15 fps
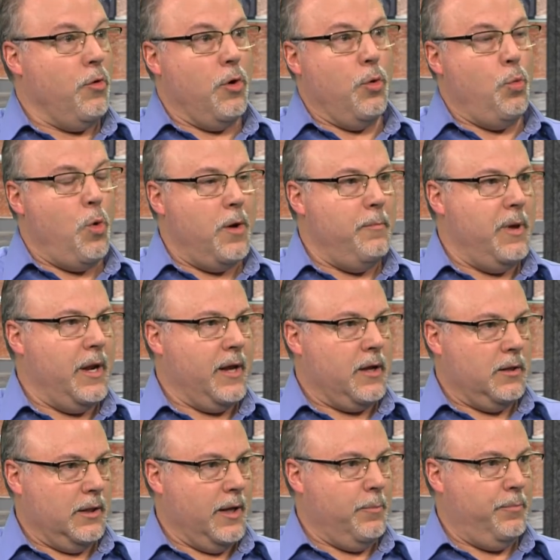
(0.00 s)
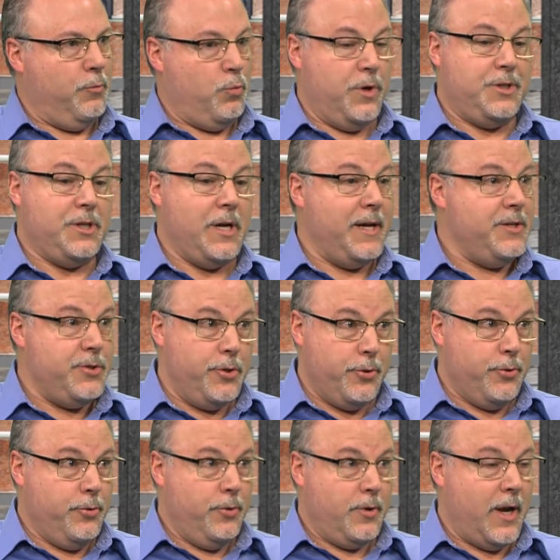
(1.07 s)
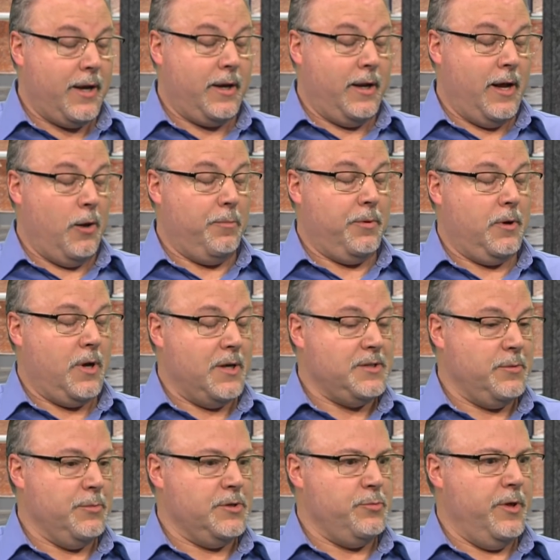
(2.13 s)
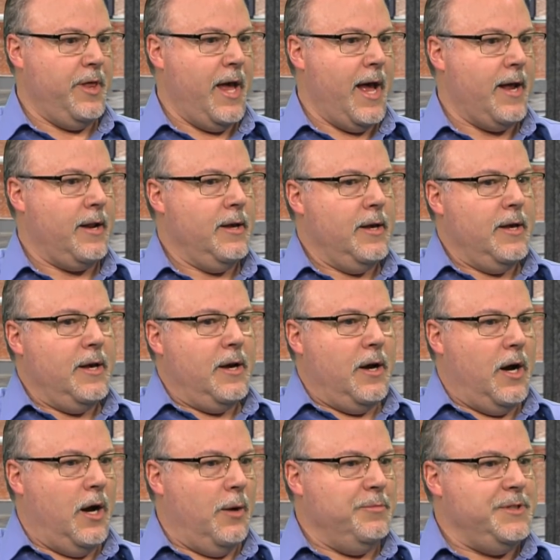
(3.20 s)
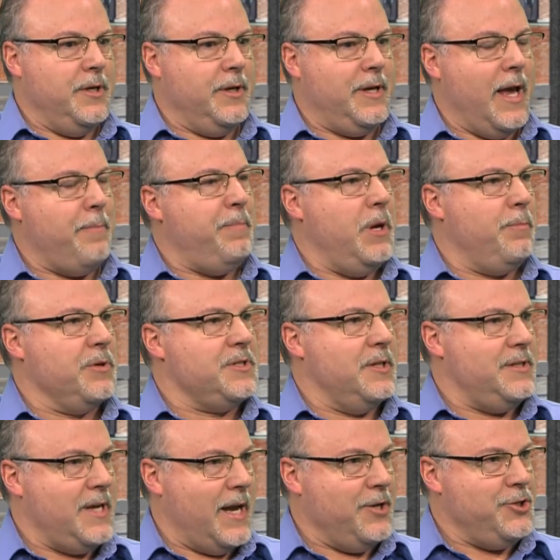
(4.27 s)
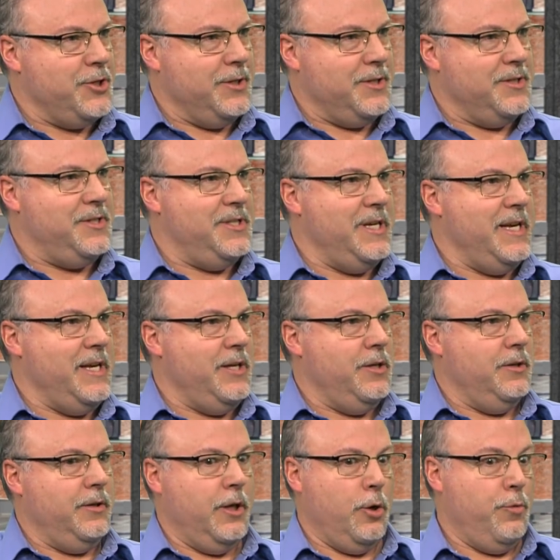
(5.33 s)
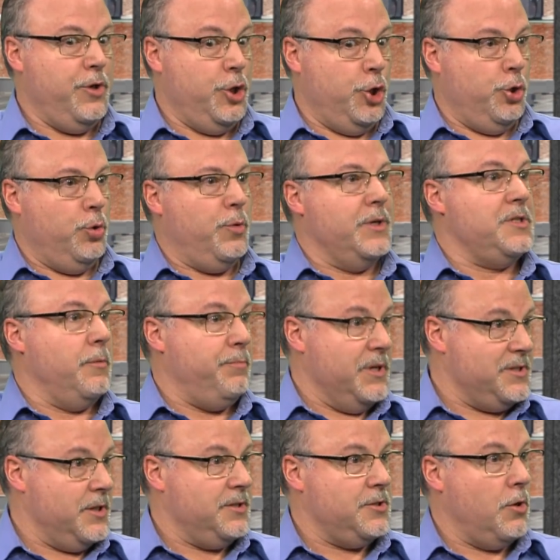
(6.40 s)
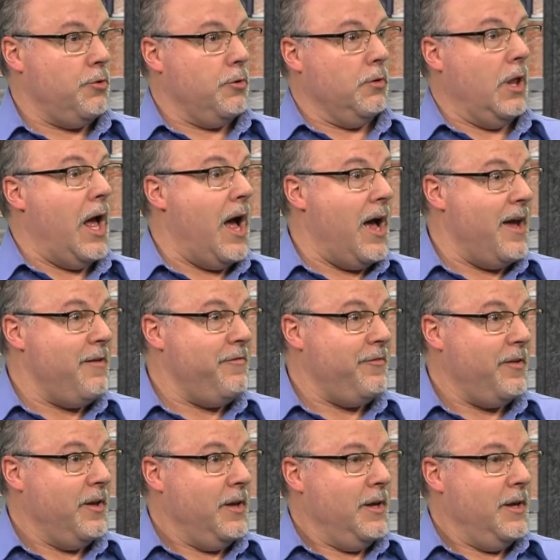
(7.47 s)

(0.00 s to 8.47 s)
or a 1-minute clip, which I can help customers with that, to get people's attention, to see you as a business owner live,